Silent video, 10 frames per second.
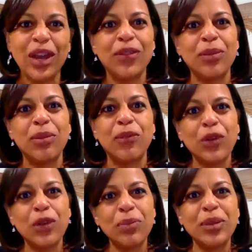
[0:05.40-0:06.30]
of the
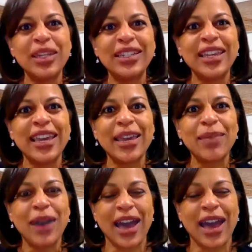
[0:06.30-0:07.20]
Before the Big Day
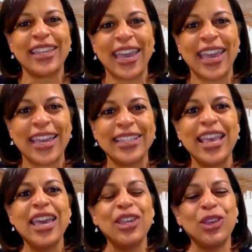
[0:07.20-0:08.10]
podcast,
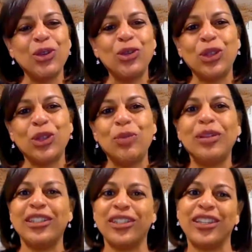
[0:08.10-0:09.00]
YouTube
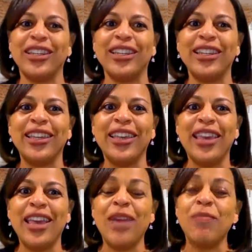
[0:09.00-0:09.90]
edition.
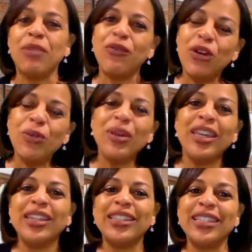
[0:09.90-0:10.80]
Before we
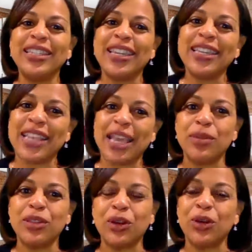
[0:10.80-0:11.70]
get into today's
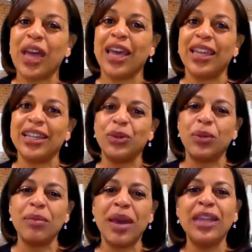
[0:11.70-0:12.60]
episode, I'd like to
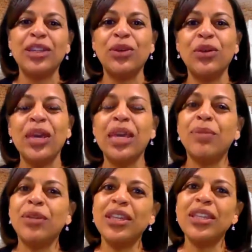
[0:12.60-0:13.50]
remind you,
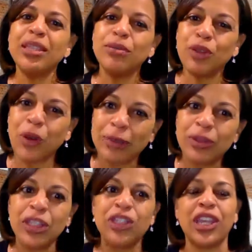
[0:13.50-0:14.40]
please subscribe
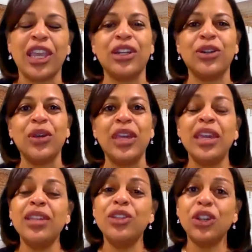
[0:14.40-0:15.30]
to the channel
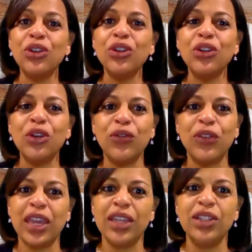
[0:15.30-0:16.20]
and turn your
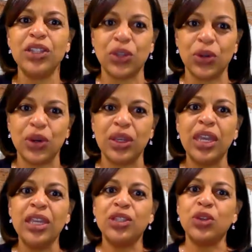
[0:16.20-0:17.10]
notifications on
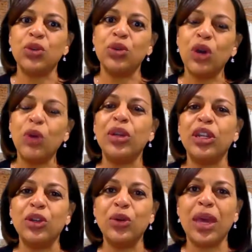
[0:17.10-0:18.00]
so you know when a
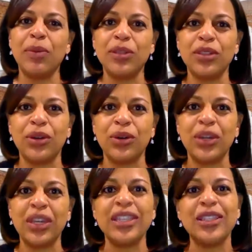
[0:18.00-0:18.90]
new episode
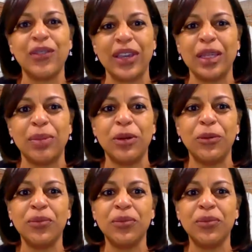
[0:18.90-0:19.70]
is available.